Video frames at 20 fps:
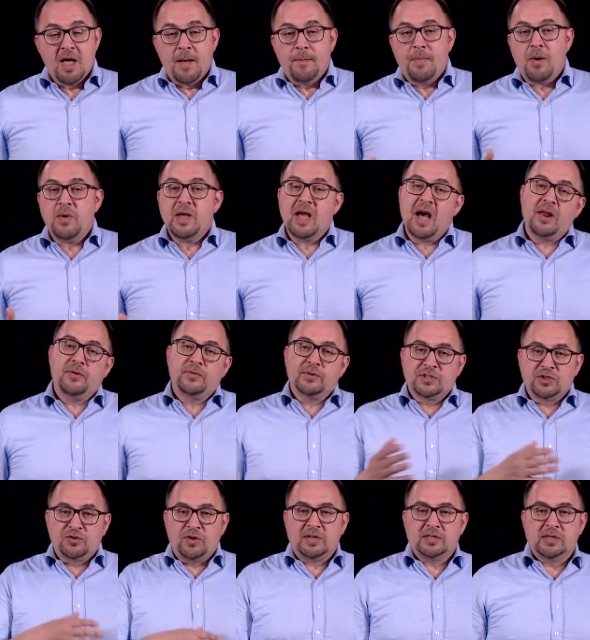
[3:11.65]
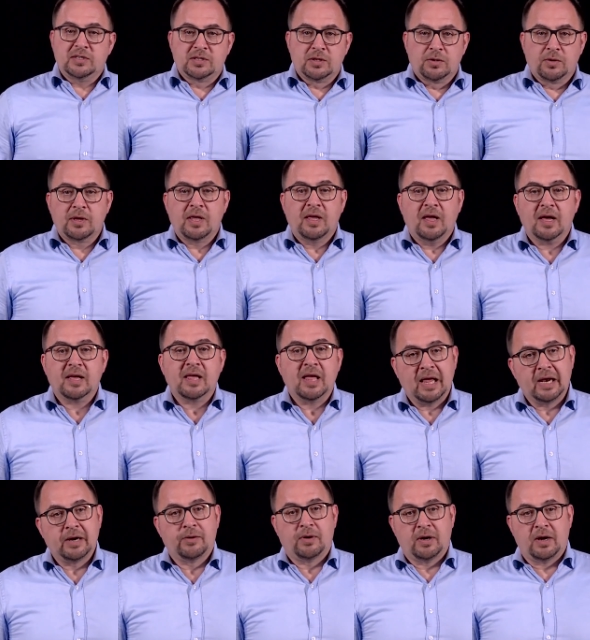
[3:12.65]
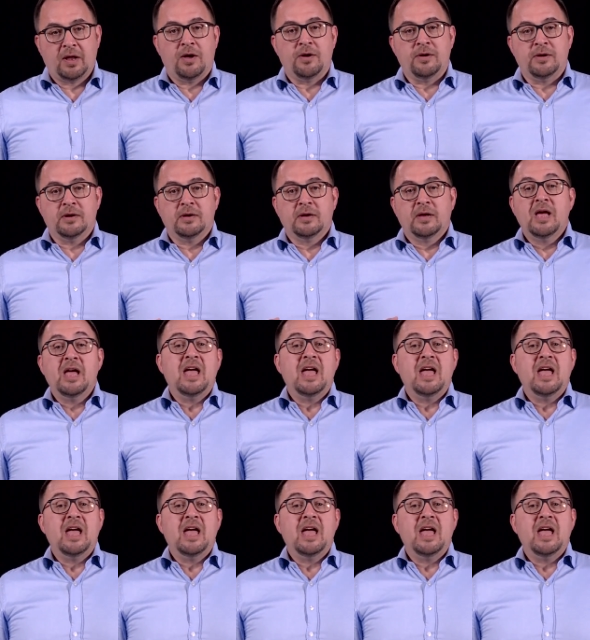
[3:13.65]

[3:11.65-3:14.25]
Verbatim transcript: But we aren't restricted to looking at colour alone.